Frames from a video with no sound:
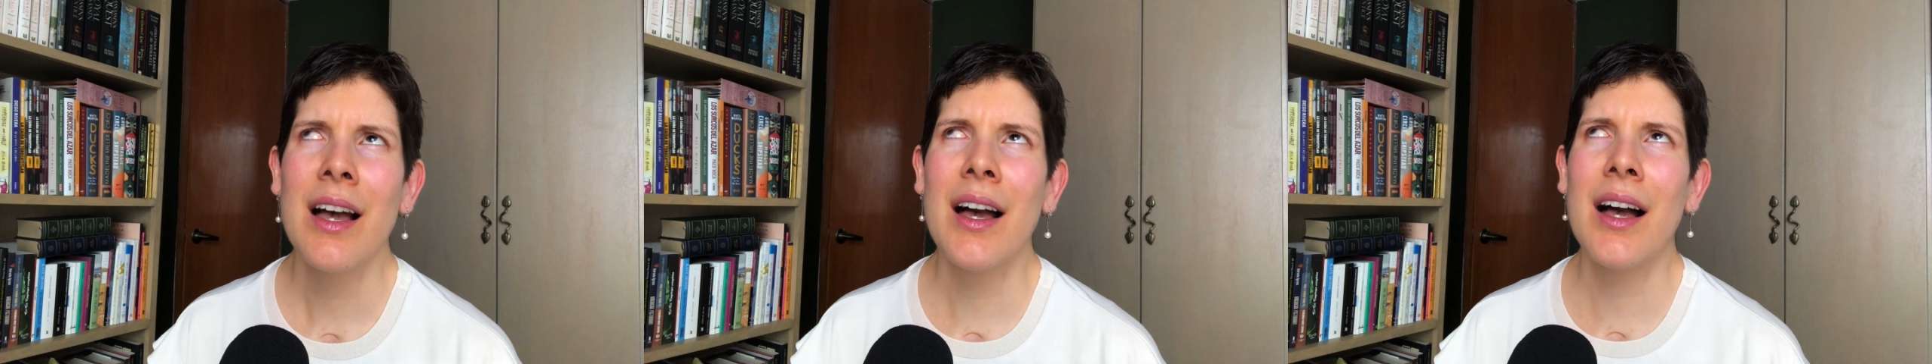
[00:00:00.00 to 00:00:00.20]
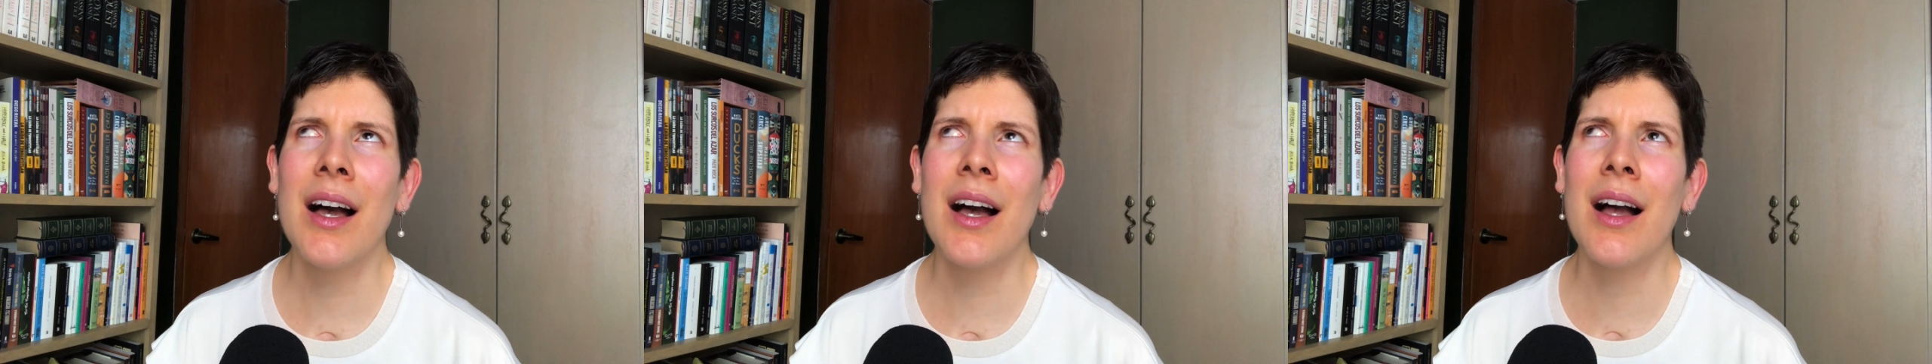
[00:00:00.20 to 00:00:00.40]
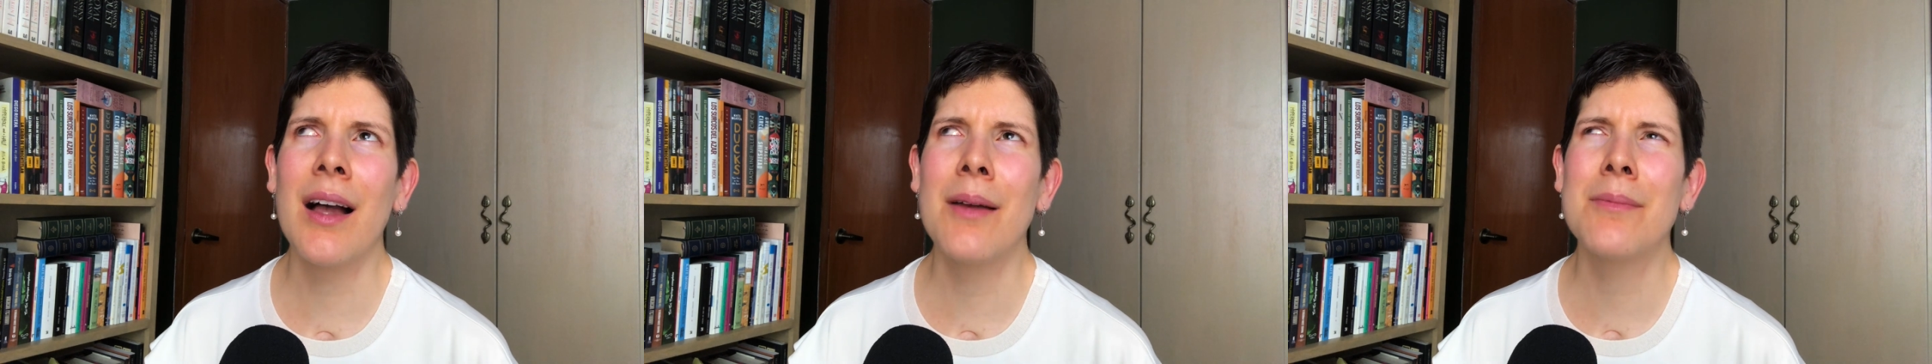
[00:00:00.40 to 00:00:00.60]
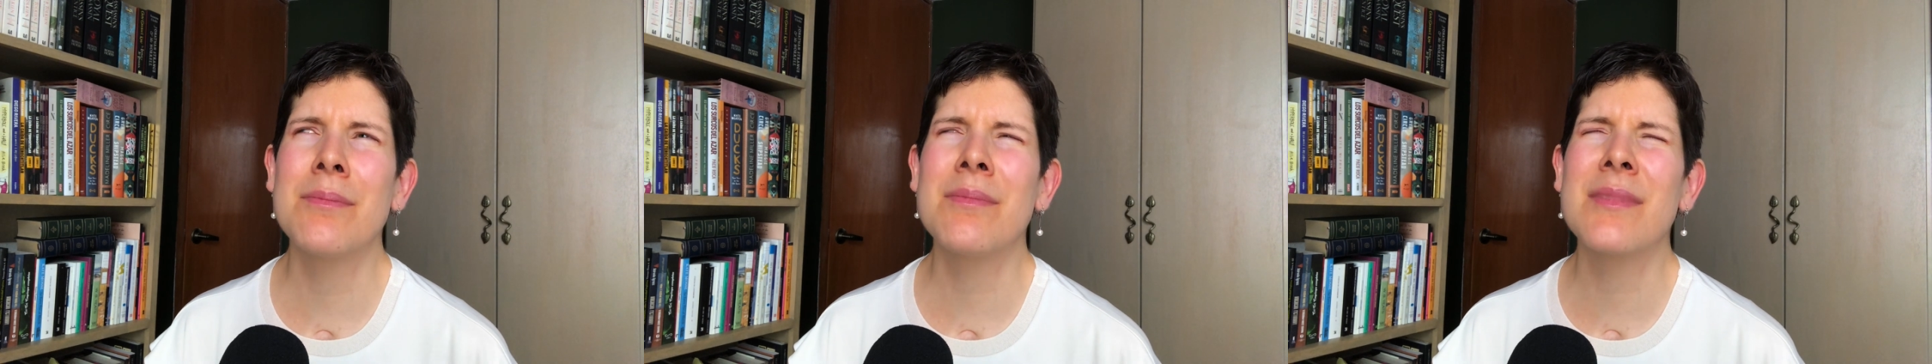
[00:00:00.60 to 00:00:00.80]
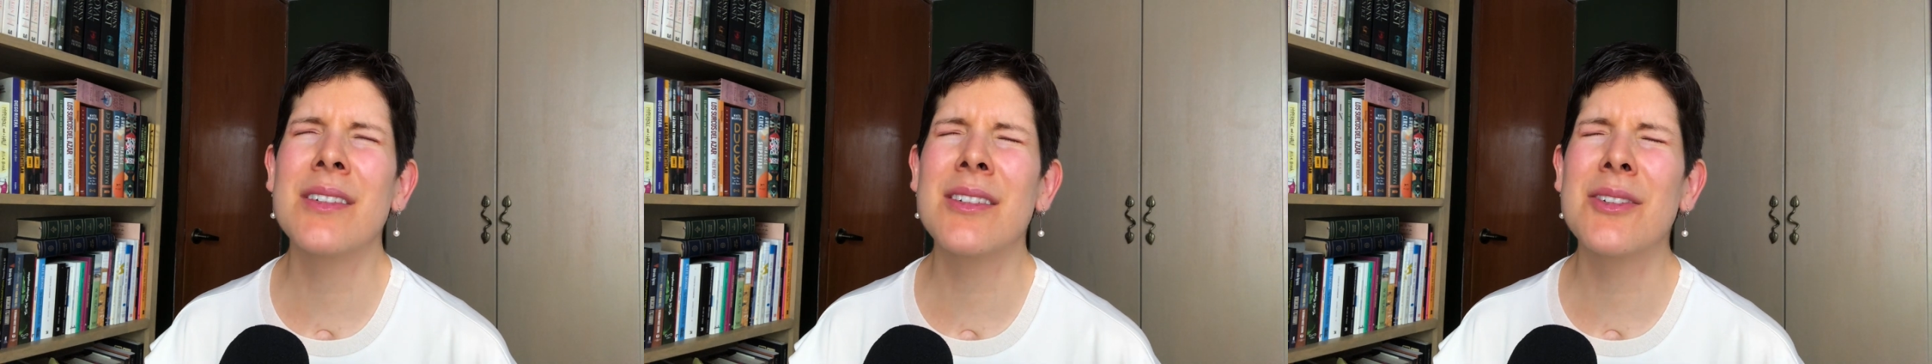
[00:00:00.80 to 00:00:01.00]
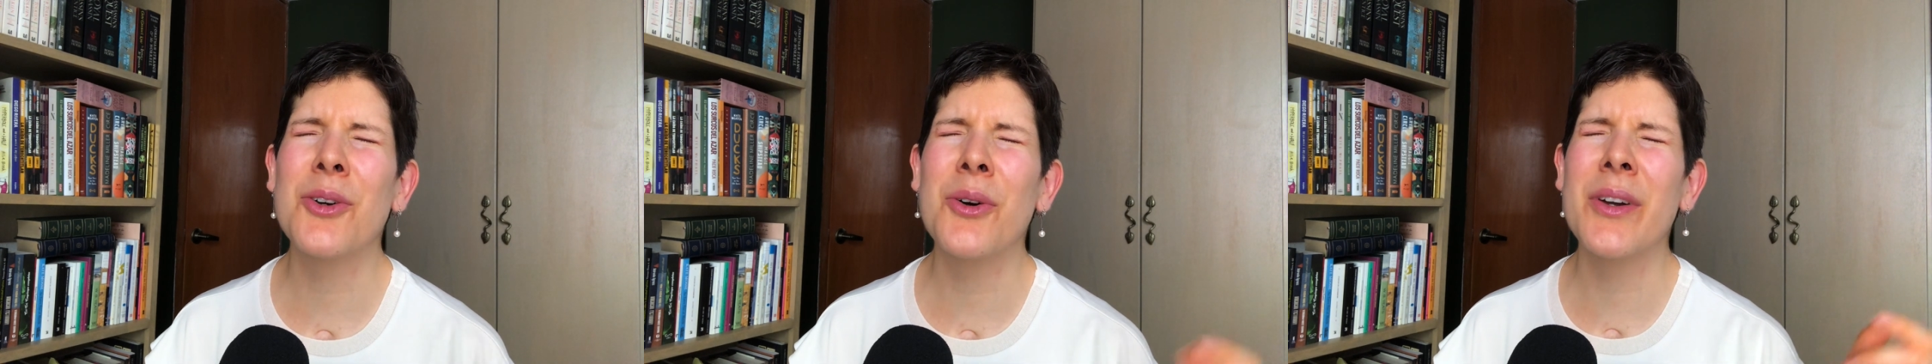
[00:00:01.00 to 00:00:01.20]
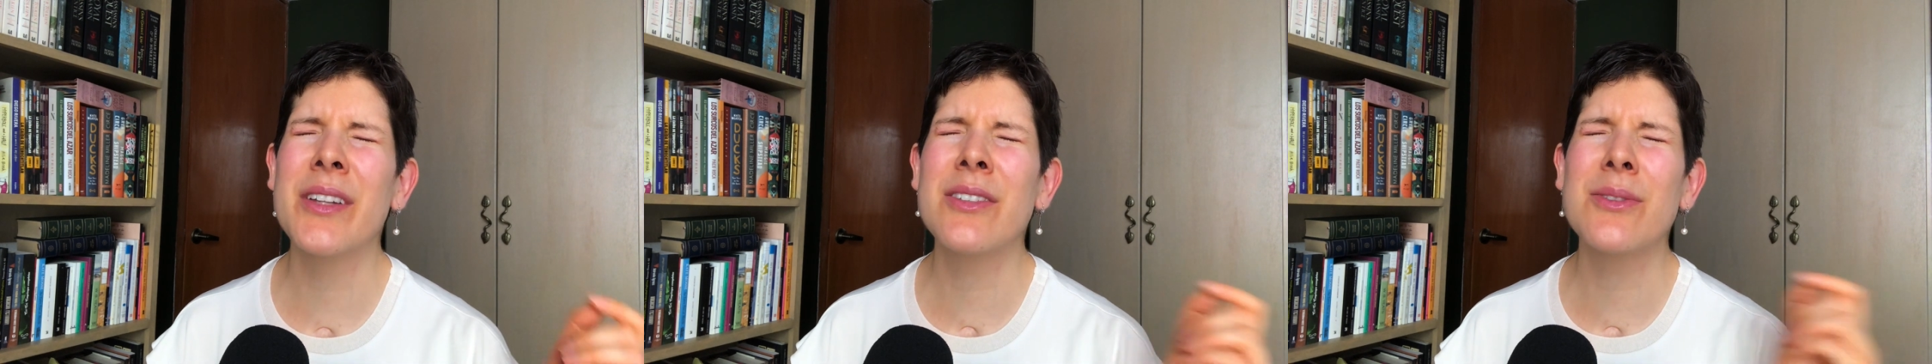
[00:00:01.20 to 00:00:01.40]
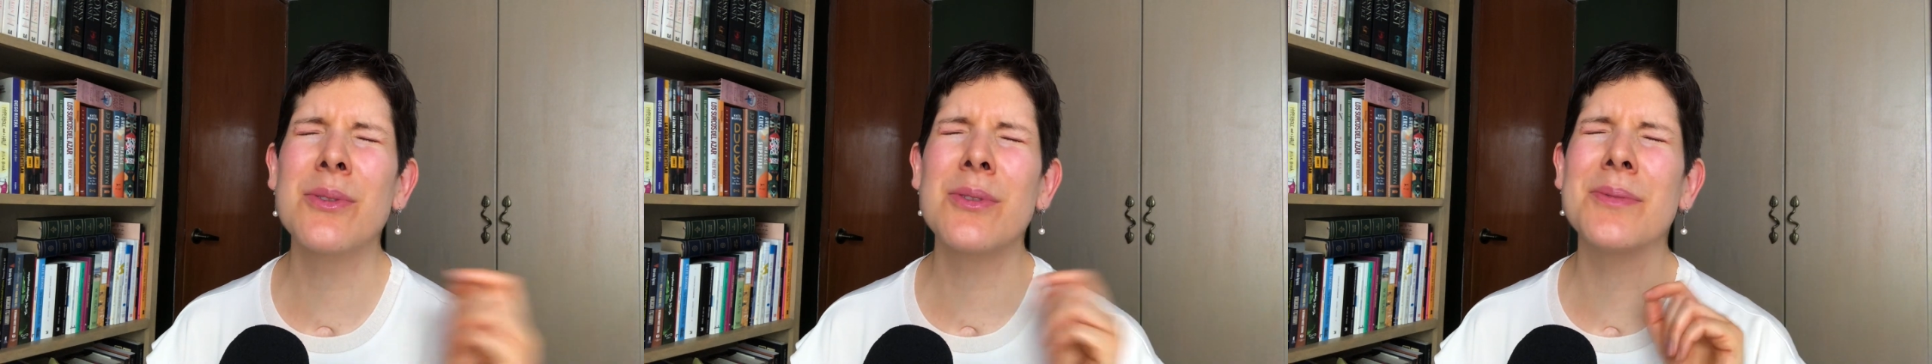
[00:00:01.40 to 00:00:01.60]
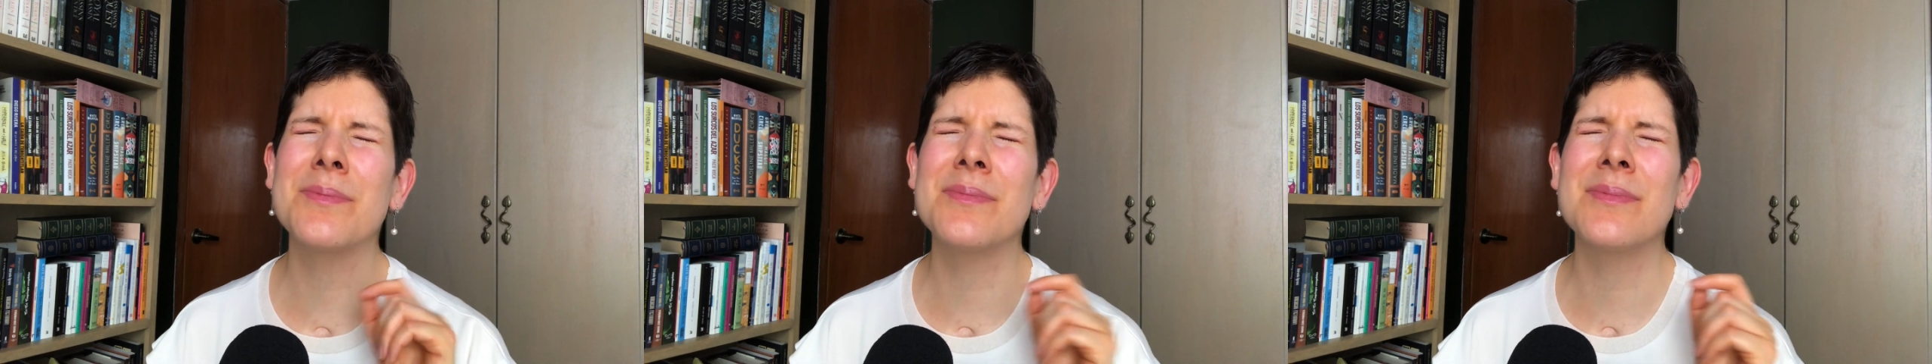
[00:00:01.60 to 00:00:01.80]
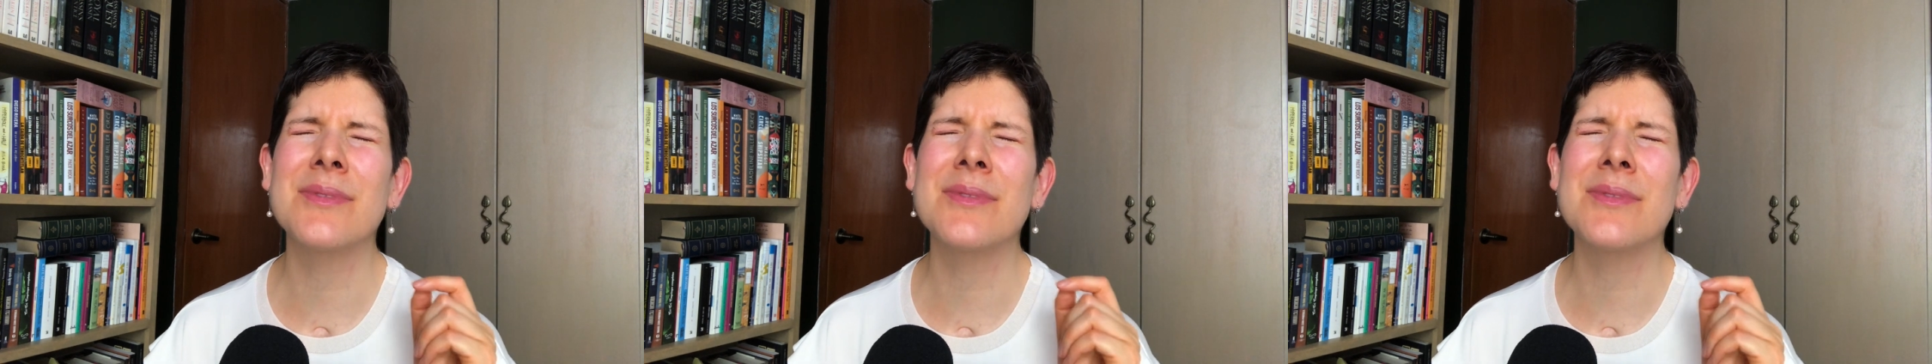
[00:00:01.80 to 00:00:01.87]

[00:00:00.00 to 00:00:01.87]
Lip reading: I'm going to